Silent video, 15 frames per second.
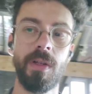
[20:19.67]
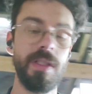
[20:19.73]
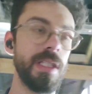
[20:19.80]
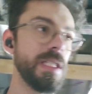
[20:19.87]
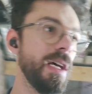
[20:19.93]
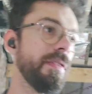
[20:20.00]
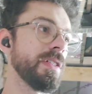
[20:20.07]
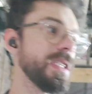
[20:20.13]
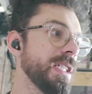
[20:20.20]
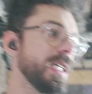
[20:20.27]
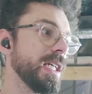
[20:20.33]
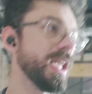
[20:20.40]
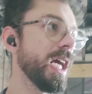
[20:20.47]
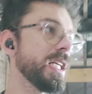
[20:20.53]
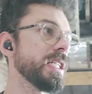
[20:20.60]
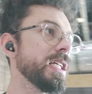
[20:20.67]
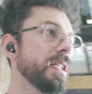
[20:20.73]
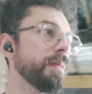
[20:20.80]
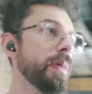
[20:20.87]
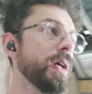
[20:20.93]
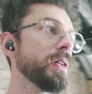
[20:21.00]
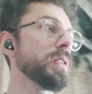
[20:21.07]
17, 18
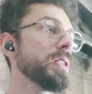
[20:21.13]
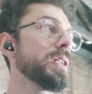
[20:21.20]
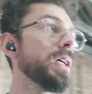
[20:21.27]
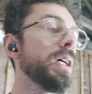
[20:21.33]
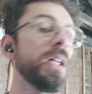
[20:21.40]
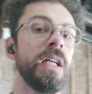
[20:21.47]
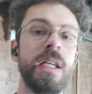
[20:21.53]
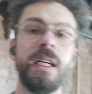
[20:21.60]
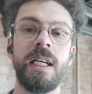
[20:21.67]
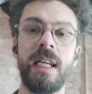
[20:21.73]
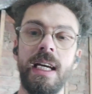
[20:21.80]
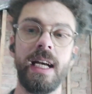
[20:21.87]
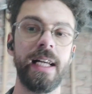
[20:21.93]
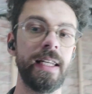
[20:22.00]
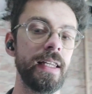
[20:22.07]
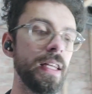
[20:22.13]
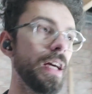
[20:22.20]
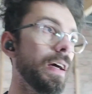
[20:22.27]
belts. And